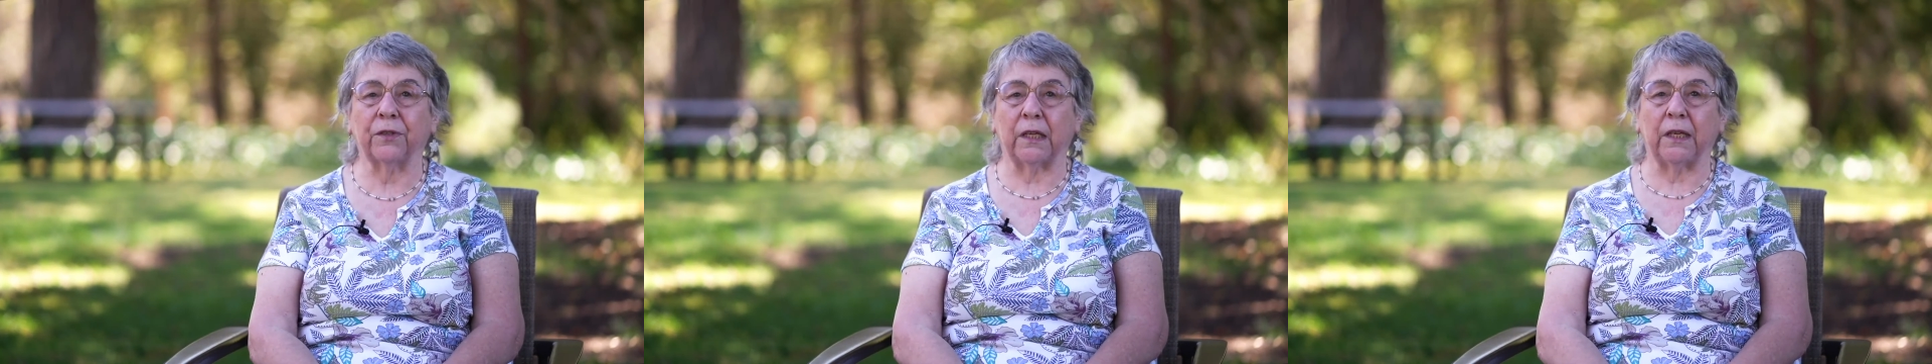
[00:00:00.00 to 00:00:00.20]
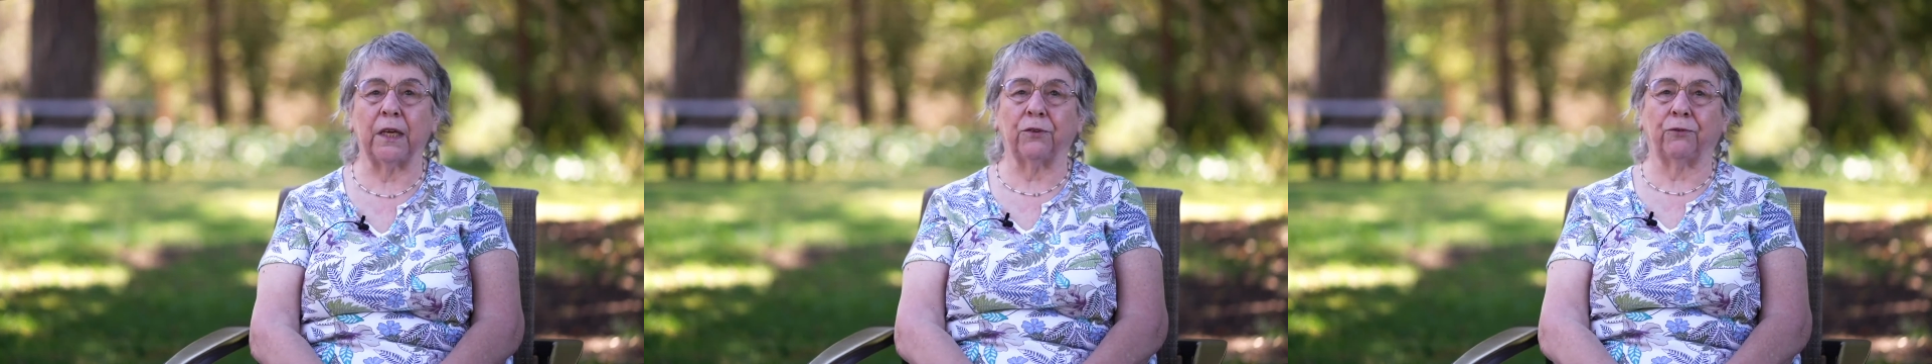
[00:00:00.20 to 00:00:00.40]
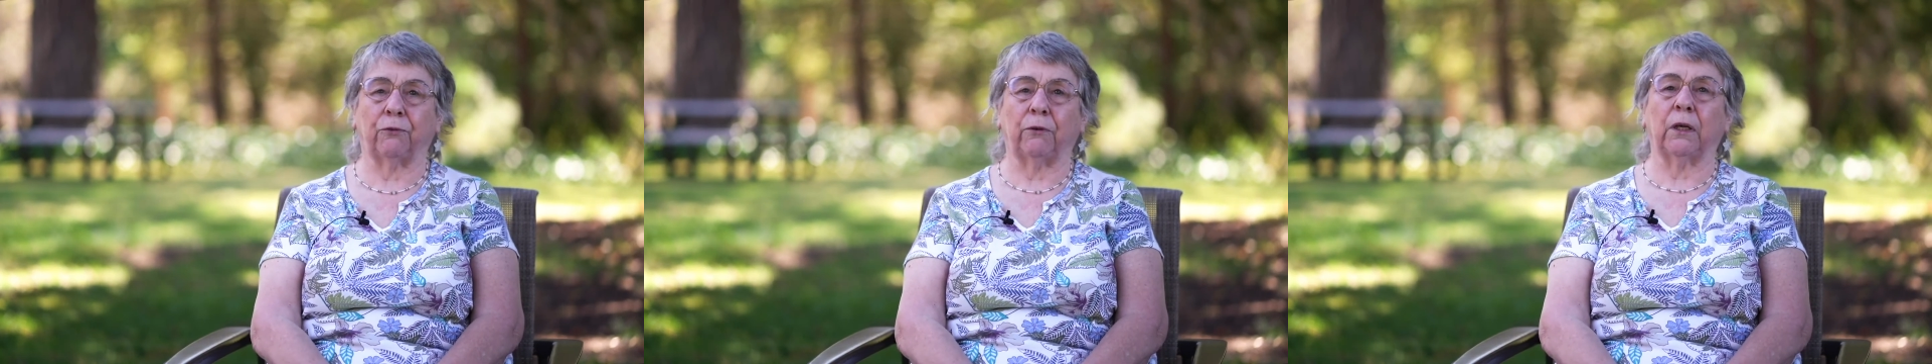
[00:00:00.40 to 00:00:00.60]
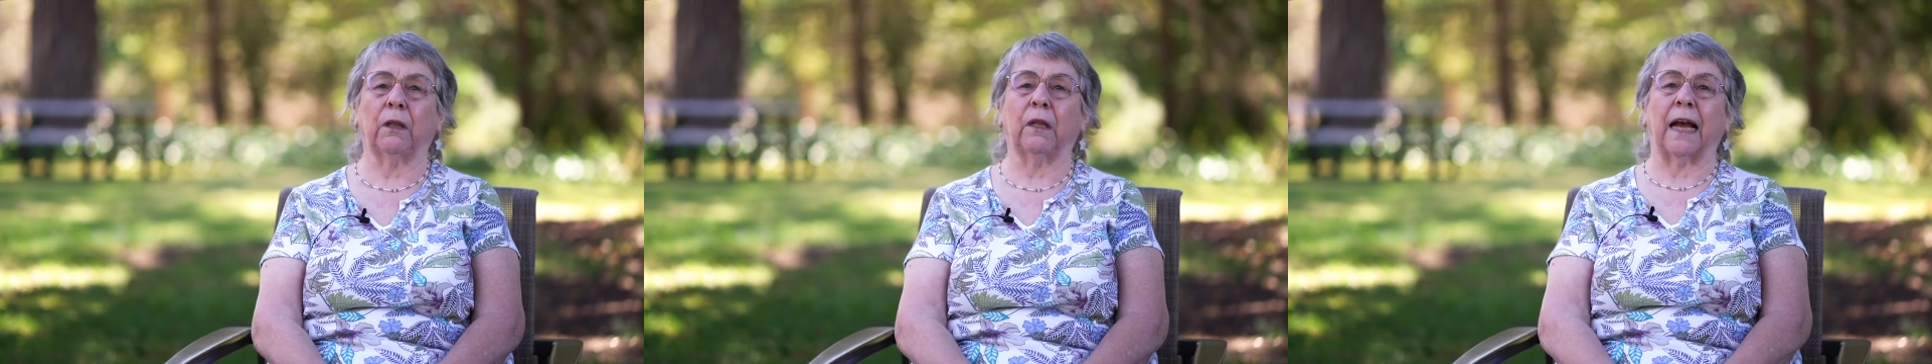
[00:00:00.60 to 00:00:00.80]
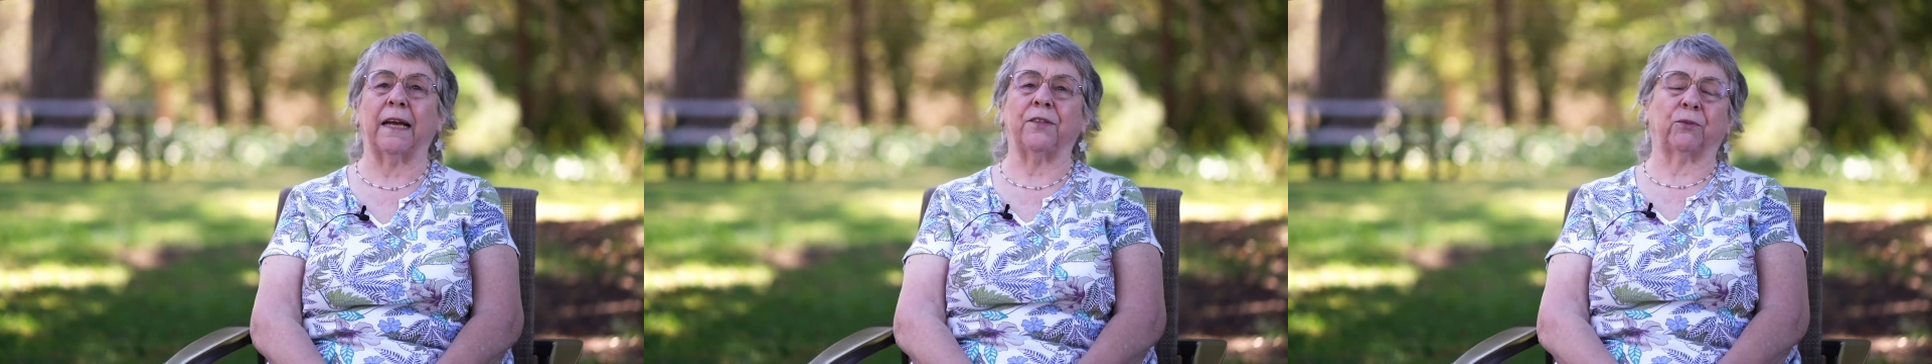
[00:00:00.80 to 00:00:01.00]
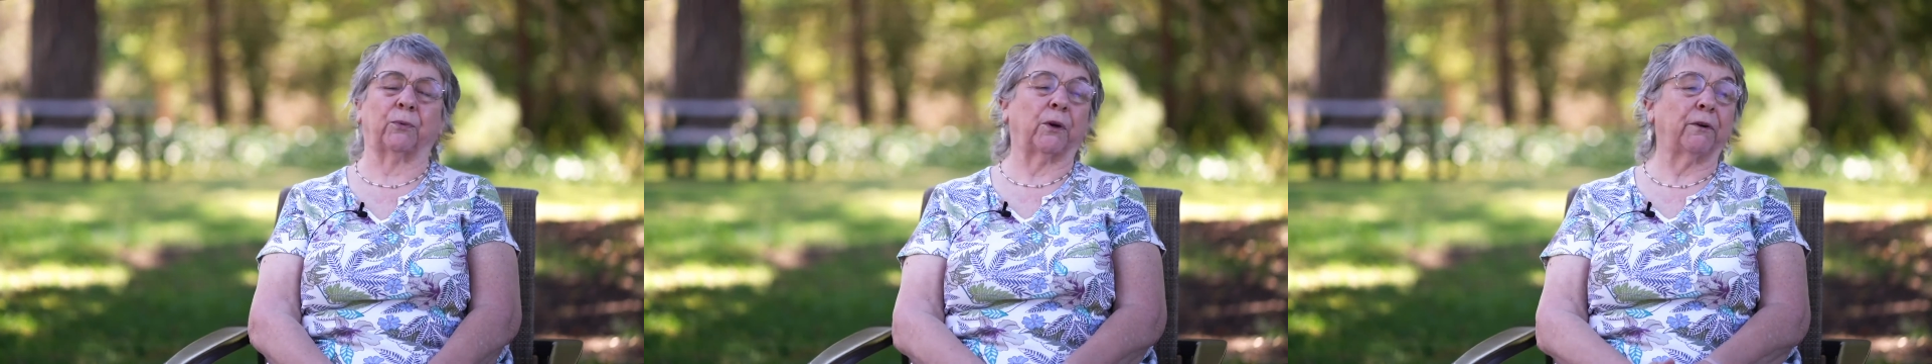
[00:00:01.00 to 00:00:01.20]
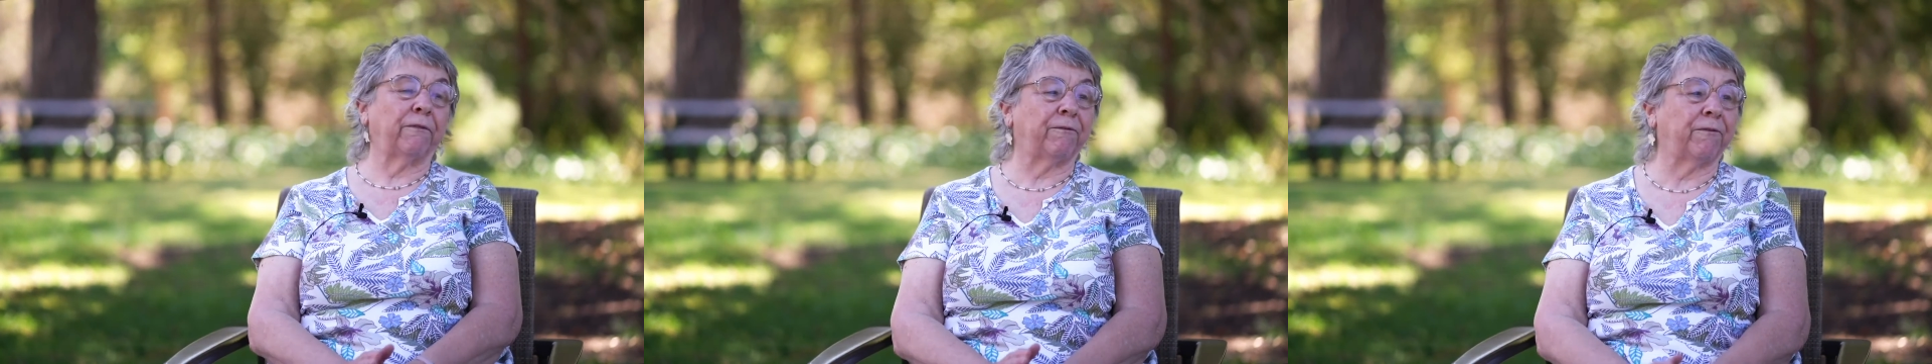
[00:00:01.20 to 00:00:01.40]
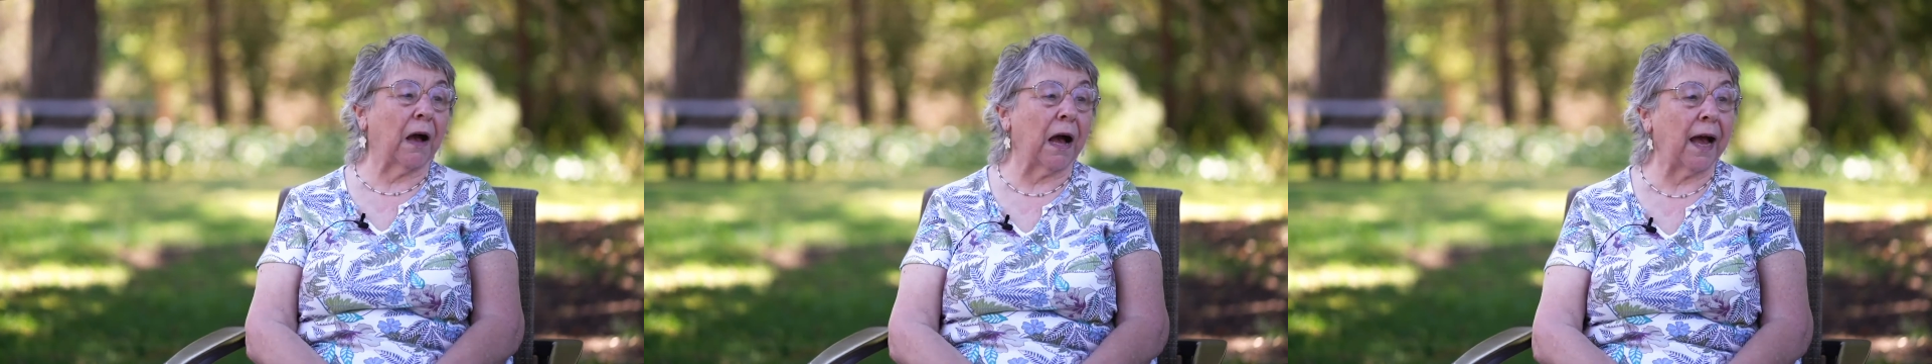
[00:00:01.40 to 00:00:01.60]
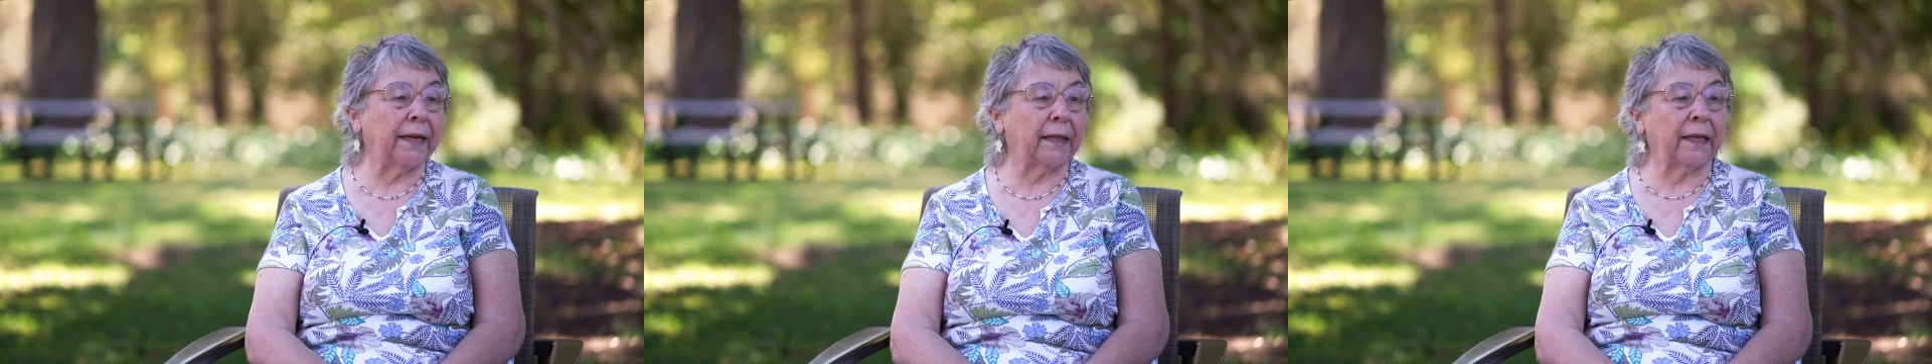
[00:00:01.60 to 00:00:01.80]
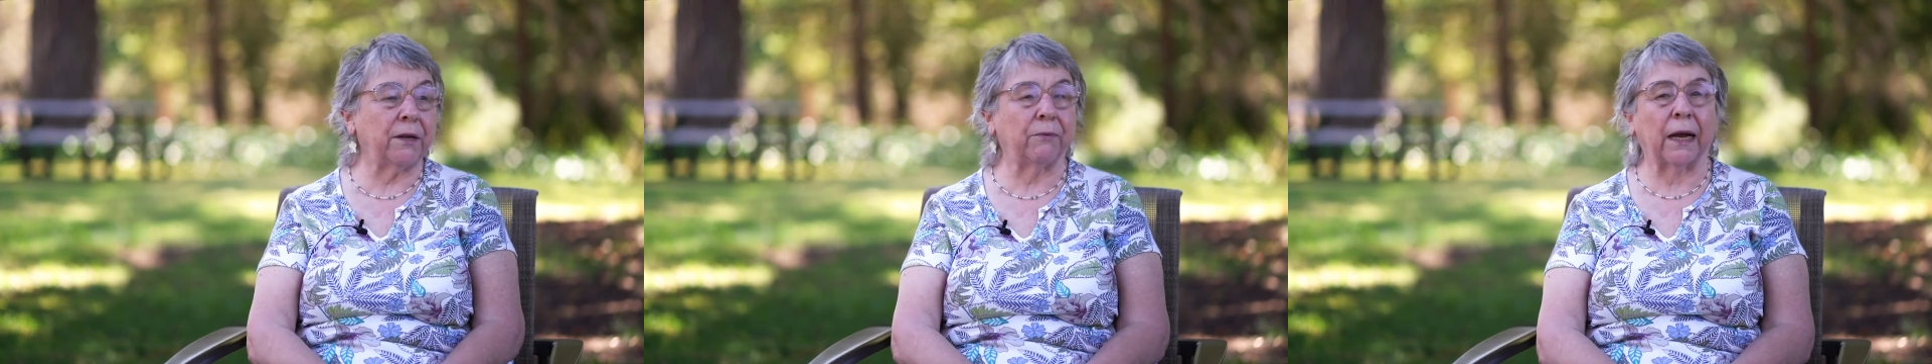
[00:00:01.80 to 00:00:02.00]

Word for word: the Israelites were finally